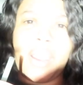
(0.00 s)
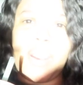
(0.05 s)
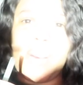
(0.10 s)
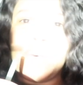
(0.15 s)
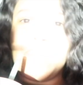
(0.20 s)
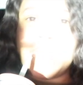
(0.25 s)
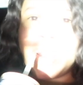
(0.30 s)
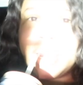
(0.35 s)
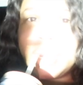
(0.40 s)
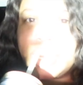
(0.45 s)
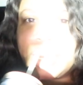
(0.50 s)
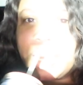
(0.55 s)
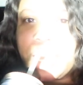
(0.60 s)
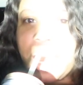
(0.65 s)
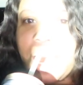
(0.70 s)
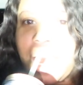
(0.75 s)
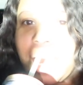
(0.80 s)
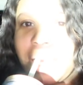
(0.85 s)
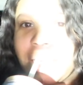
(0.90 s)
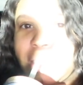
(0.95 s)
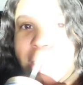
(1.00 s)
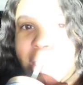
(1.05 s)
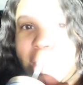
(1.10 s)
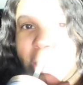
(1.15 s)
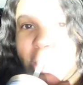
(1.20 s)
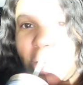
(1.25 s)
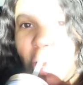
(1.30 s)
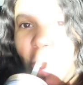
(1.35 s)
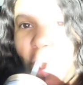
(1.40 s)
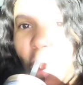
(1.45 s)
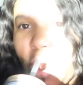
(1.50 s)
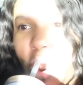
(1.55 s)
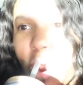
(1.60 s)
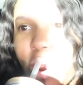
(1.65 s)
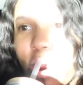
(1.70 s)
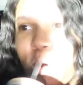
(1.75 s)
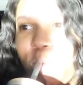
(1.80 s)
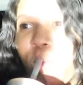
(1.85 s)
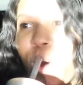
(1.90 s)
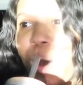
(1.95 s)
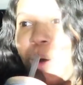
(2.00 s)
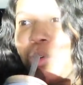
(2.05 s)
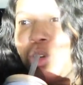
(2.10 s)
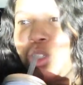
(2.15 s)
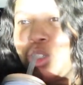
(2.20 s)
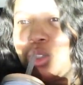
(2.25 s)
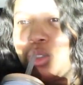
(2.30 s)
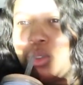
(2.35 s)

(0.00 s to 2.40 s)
oh my gosh, this car. Why would